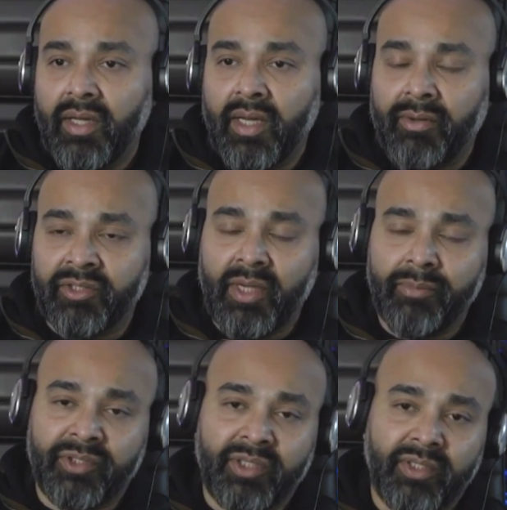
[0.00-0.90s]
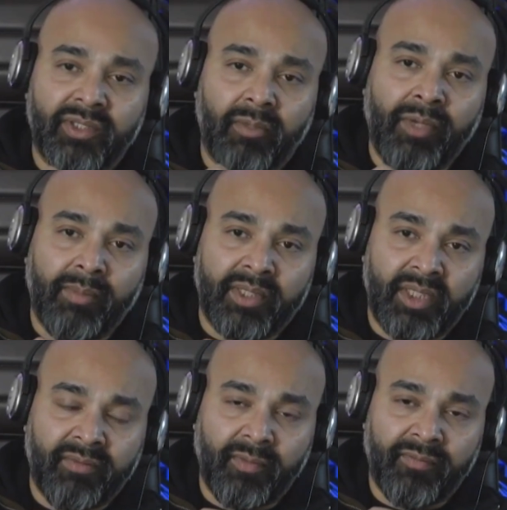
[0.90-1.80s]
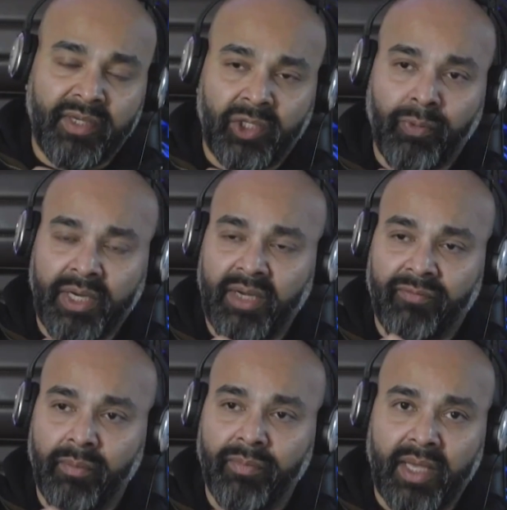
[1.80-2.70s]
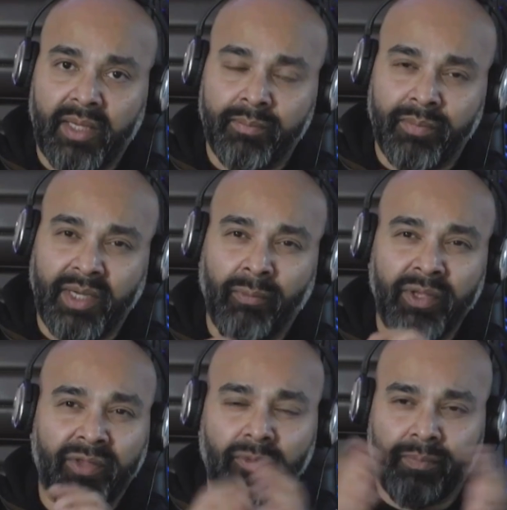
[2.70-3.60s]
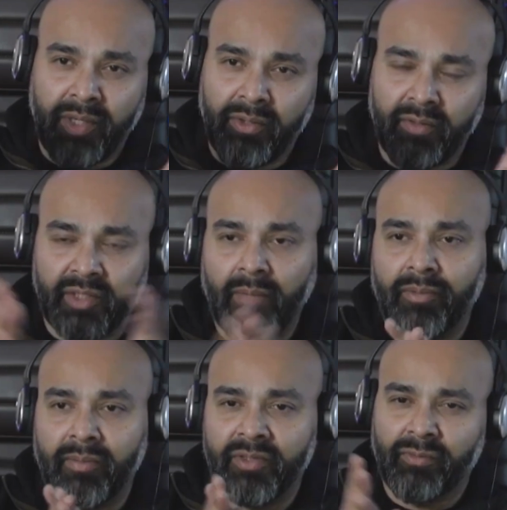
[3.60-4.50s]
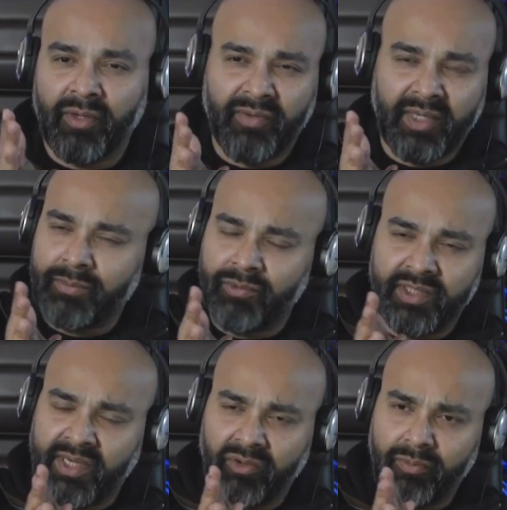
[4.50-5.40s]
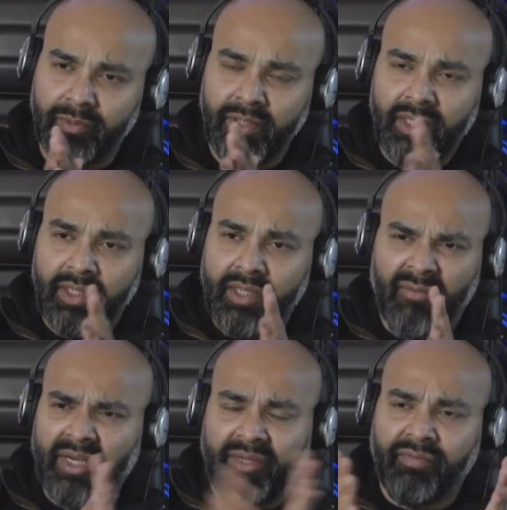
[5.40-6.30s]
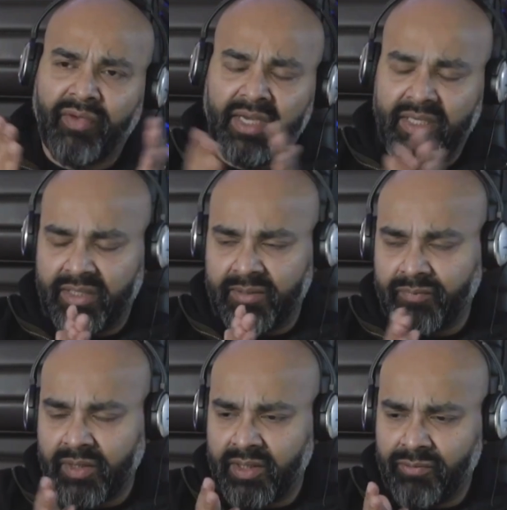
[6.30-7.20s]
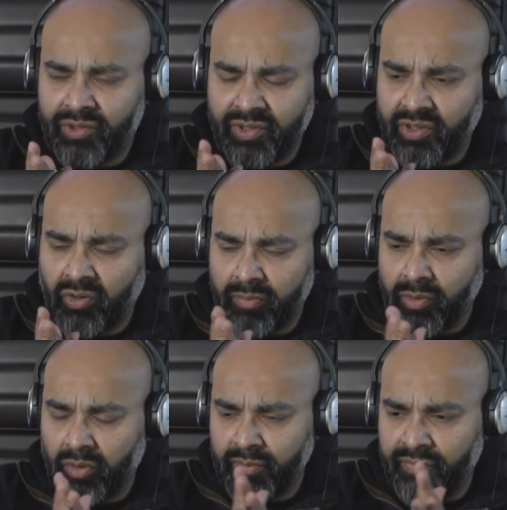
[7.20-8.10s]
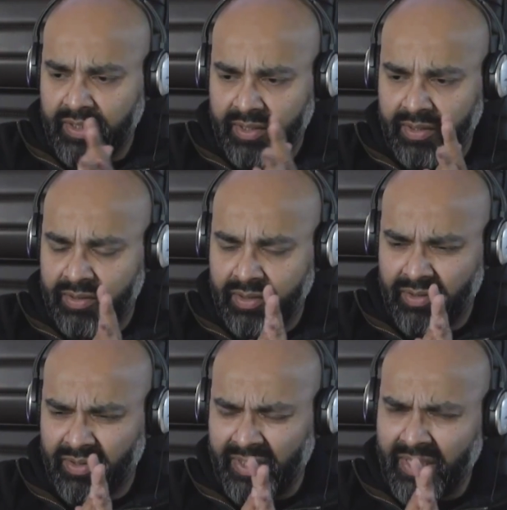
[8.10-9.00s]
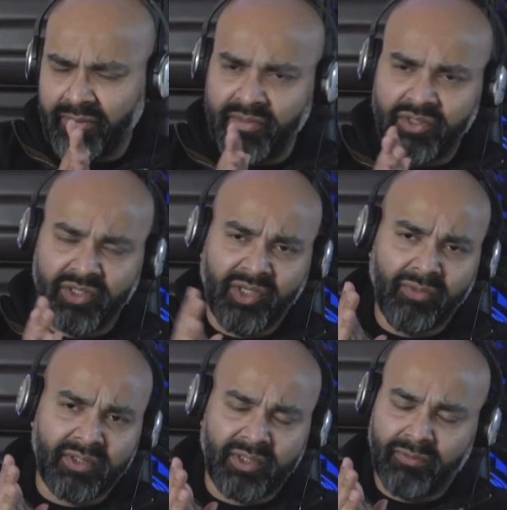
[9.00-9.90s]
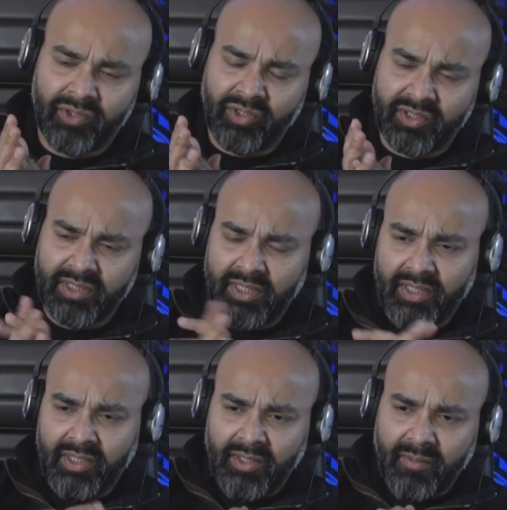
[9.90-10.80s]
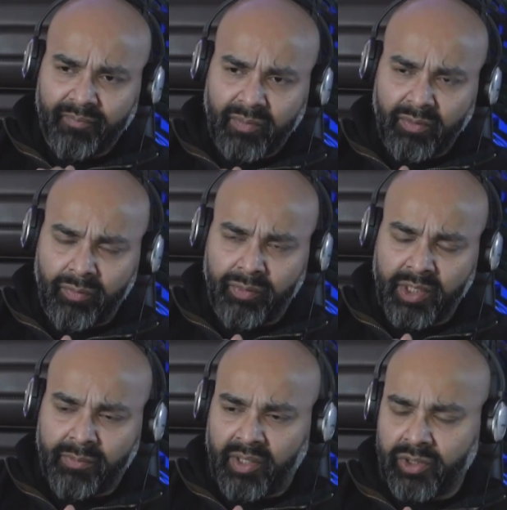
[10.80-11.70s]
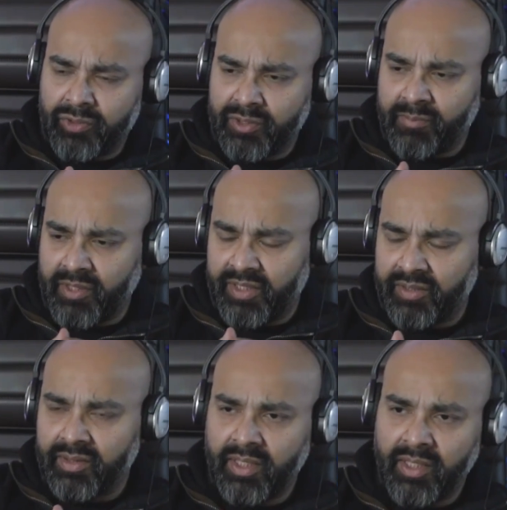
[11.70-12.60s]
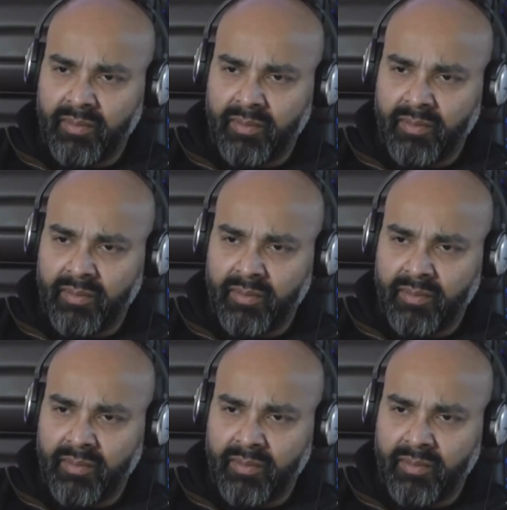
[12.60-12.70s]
And I was able to sort of pick myself up fairly quickly from that. But I went through a period of a couple of months where I felt absolutely terrible. I felt like a failure and it was just a horrible, horrible feeling. And the level of insecurity was just really quite hard to explain.